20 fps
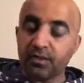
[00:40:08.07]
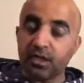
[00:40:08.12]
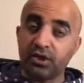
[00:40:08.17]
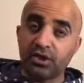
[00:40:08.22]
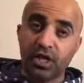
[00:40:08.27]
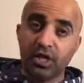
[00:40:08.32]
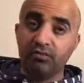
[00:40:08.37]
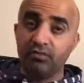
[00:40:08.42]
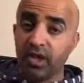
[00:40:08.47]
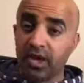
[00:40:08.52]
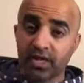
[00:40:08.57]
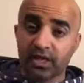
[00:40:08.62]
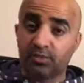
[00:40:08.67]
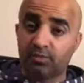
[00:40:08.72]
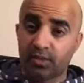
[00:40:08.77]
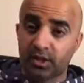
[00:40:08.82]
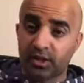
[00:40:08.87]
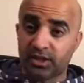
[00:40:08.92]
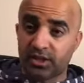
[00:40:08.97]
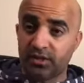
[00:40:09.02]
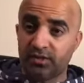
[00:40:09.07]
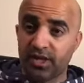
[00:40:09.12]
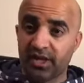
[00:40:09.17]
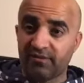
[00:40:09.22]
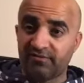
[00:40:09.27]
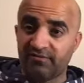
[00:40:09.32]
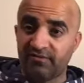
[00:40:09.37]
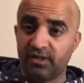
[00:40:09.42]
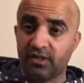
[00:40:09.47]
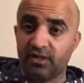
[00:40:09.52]
generally experts in their
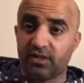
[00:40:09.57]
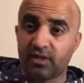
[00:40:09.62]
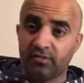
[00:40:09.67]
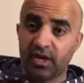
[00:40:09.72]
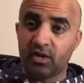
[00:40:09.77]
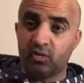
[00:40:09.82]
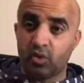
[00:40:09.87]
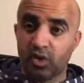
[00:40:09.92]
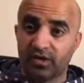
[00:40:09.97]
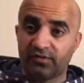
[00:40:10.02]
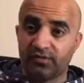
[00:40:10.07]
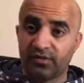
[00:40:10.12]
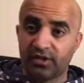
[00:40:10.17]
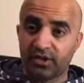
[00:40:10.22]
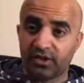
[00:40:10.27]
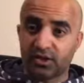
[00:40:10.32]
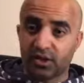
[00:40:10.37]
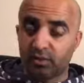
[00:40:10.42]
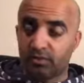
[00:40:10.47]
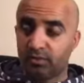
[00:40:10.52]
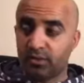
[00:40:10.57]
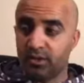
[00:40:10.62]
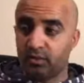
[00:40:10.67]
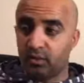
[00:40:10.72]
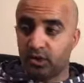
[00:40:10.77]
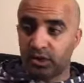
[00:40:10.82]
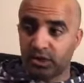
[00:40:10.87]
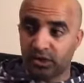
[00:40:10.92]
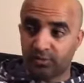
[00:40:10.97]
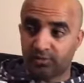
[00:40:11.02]
field, and they work for this company,
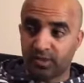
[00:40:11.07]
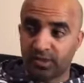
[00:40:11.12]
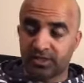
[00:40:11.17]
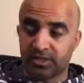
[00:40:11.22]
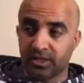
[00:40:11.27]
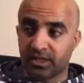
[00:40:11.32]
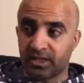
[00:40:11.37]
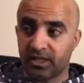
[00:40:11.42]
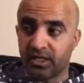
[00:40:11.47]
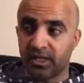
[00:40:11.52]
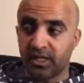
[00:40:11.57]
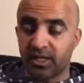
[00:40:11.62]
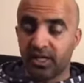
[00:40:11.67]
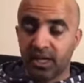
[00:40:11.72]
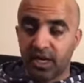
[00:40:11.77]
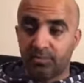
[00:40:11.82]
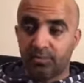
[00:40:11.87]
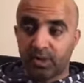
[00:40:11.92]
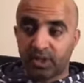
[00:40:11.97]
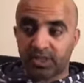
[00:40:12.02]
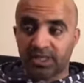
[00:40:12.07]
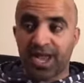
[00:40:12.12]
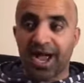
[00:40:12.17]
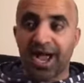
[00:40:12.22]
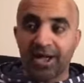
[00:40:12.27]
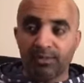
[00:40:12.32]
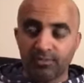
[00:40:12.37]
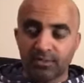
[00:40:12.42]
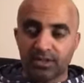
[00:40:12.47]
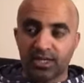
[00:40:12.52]
which is basically, but it's
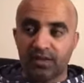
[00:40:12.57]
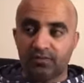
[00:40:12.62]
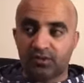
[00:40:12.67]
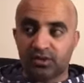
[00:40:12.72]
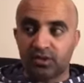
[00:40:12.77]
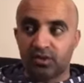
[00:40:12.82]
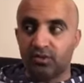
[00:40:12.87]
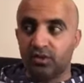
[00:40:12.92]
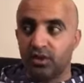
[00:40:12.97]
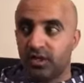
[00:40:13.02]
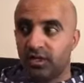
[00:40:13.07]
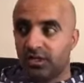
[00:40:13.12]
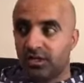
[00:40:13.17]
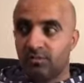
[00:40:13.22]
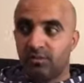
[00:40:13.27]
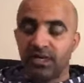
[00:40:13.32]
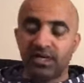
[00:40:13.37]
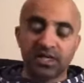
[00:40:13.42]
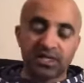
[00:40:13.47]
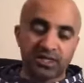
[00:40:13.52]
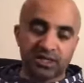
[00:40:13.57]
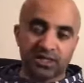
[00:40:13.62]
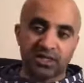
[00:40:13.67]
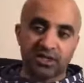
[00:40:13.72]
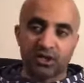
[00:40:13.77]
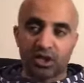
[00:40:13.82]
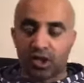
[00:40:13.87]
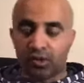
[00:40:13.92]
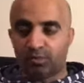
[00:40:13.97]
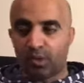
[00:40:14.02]
ham's length. So the minister's
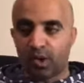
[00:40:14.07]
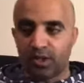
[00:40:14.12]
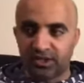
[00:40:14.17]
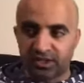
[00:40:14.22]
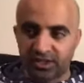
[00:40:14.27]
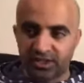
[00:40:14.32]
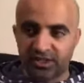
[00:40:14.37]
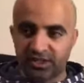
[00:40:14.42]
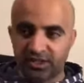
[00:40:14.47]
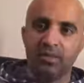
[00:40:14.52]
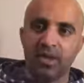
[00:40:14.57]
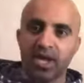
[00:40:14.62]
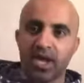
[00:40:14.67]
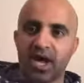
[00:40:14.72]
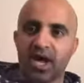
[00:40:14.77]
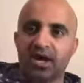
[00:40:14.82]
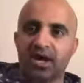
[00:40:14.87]
not appointed. He